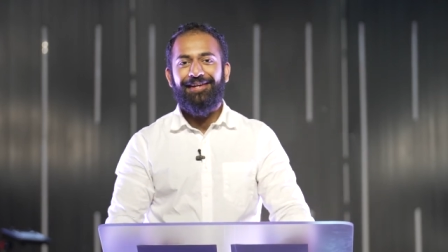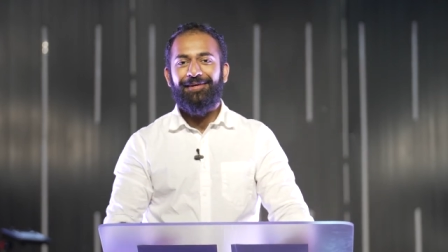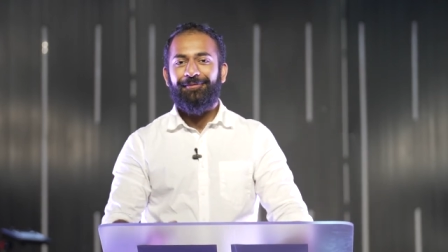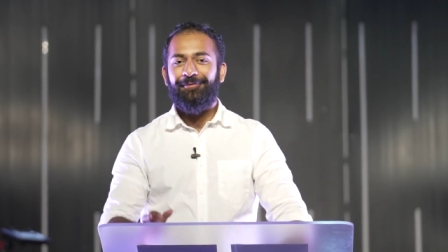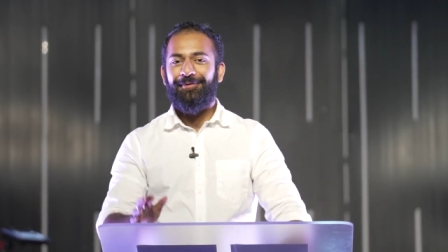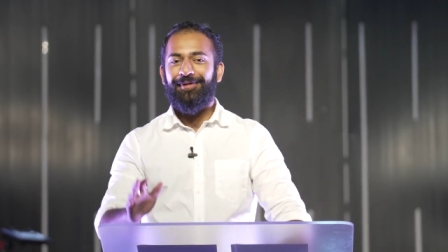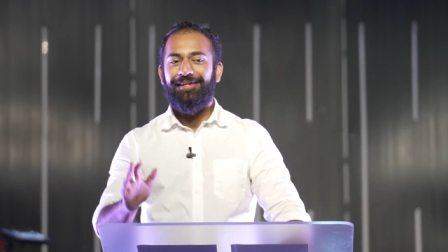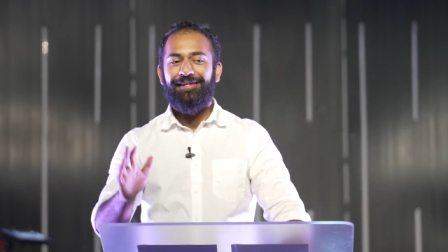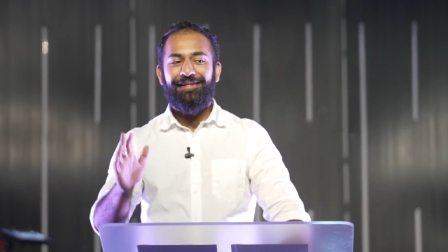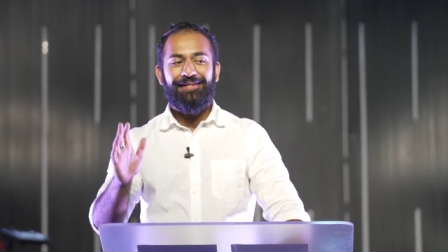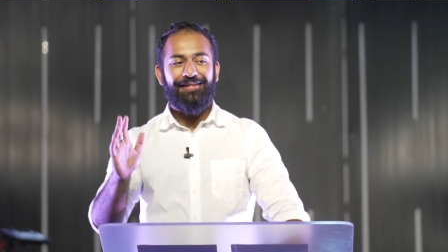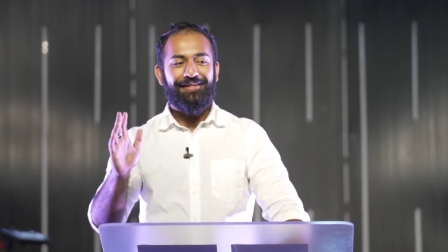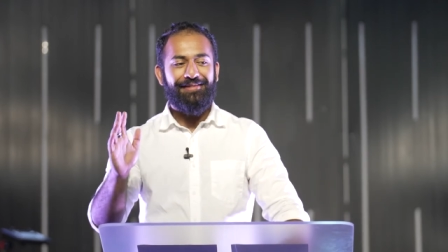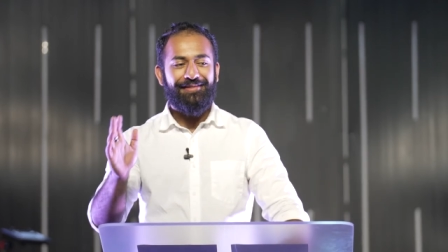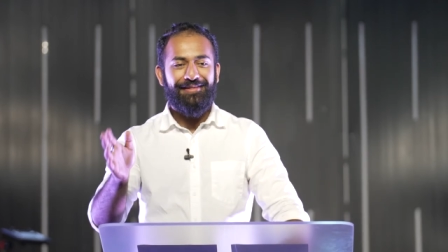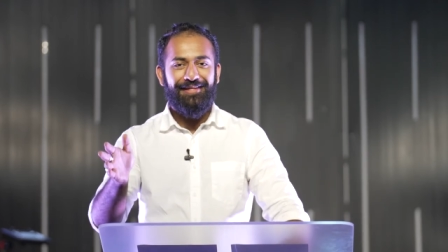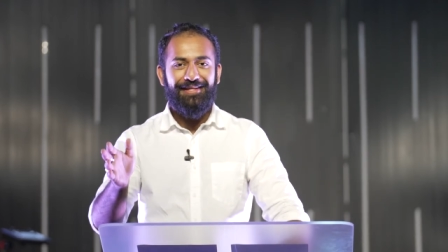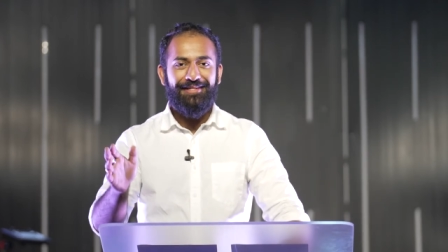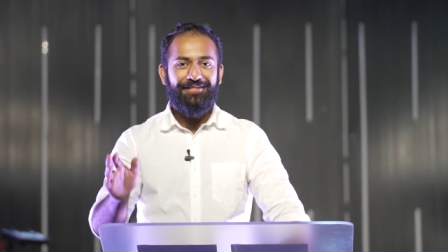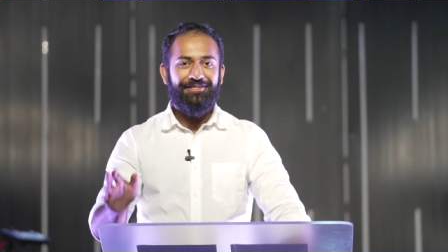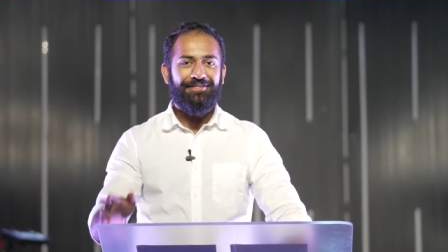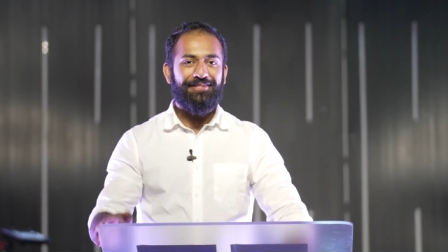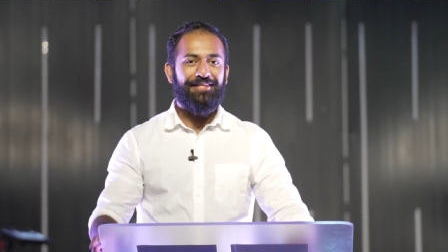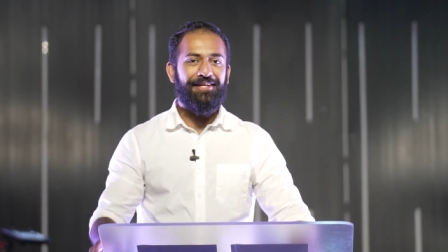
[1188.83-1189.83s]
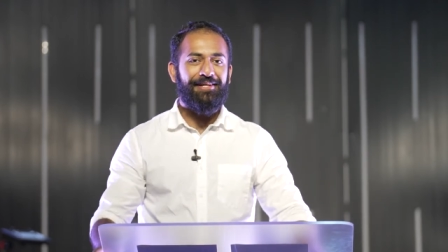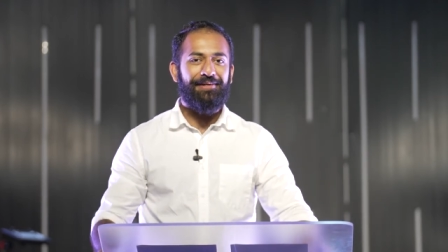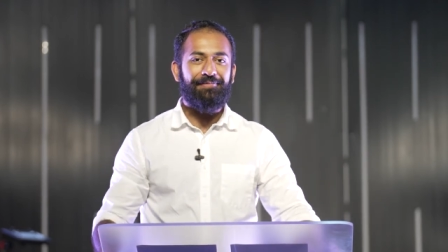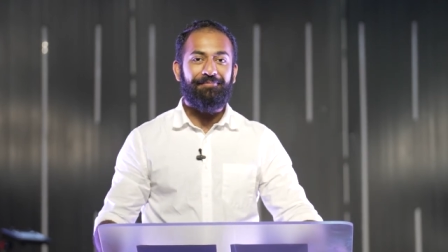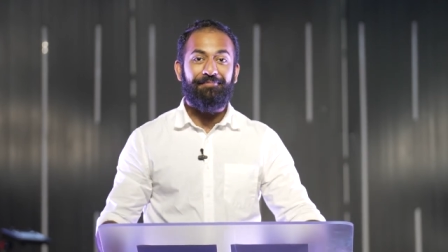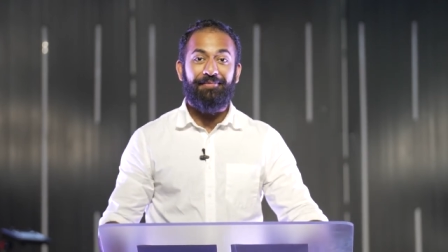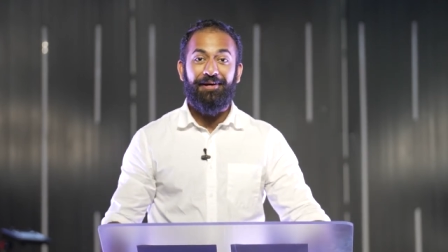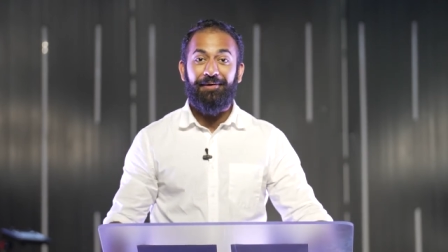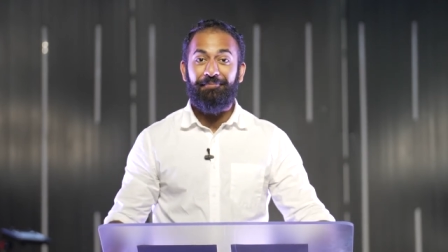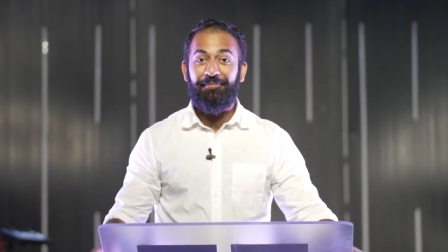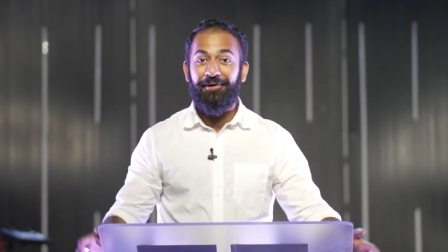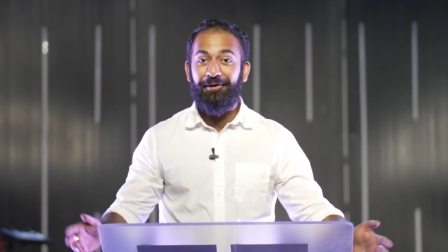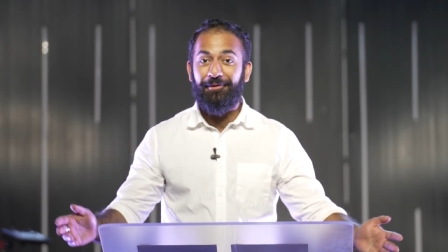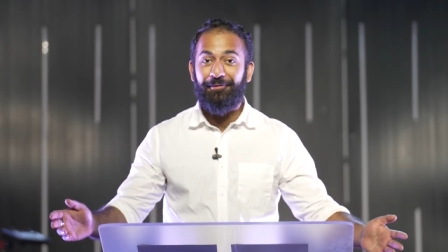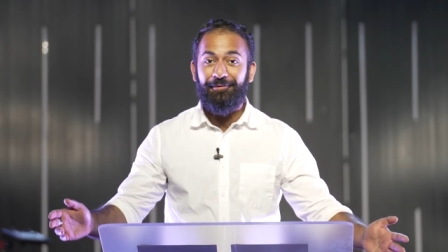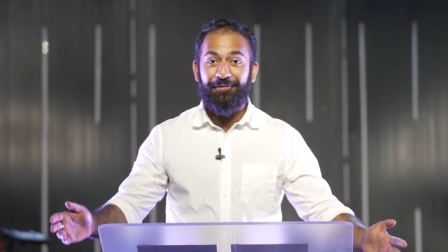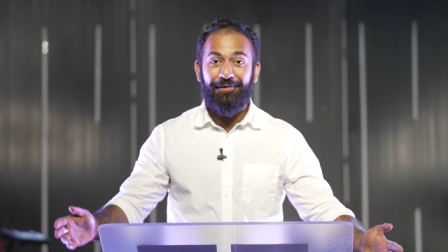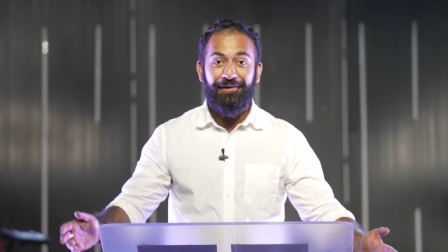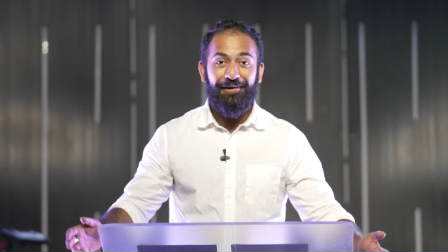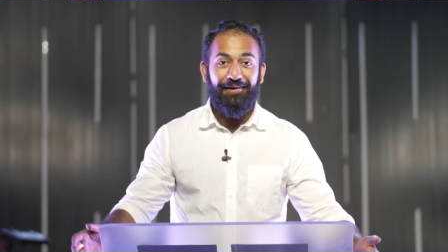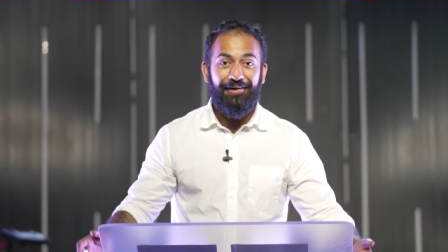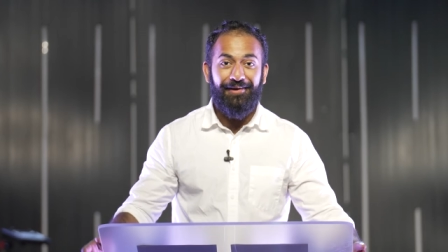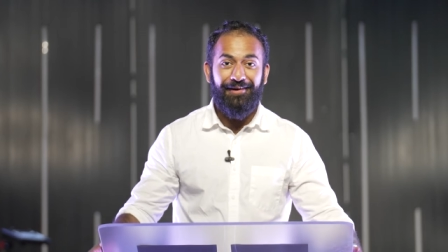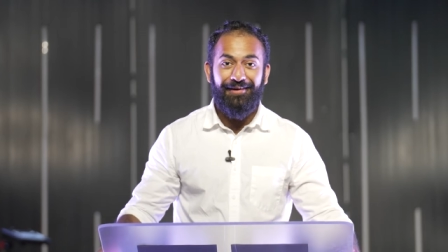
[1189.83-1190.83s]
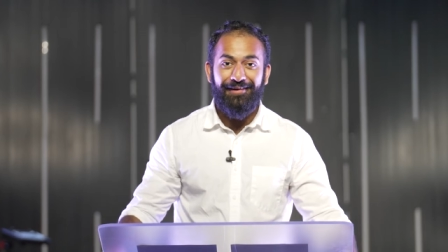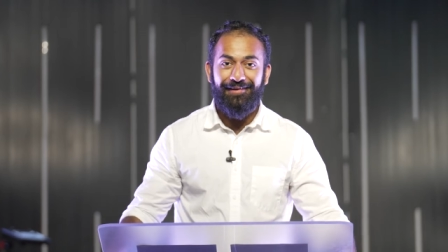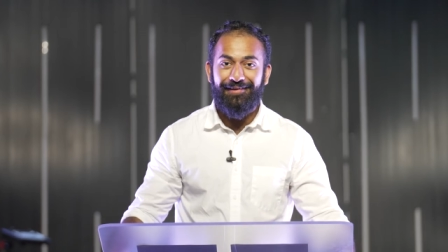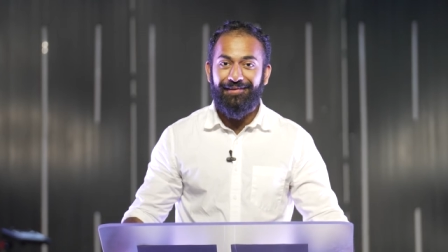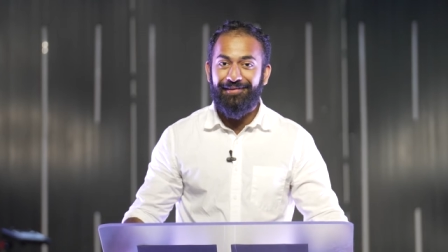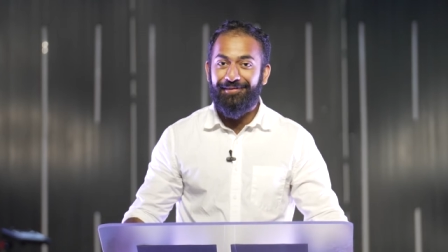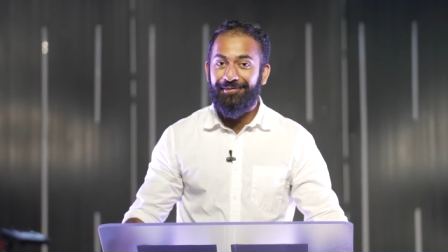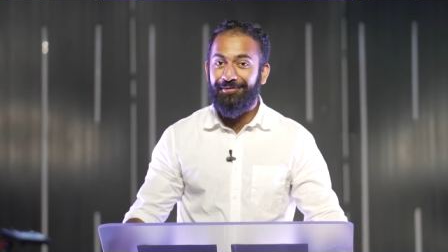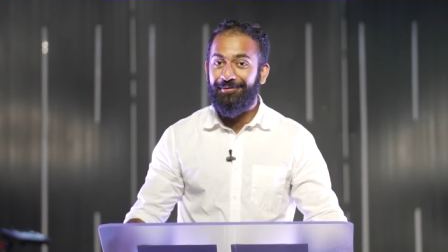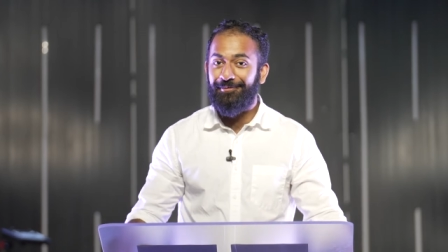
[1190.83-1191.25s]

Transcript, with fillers: We teach them about God,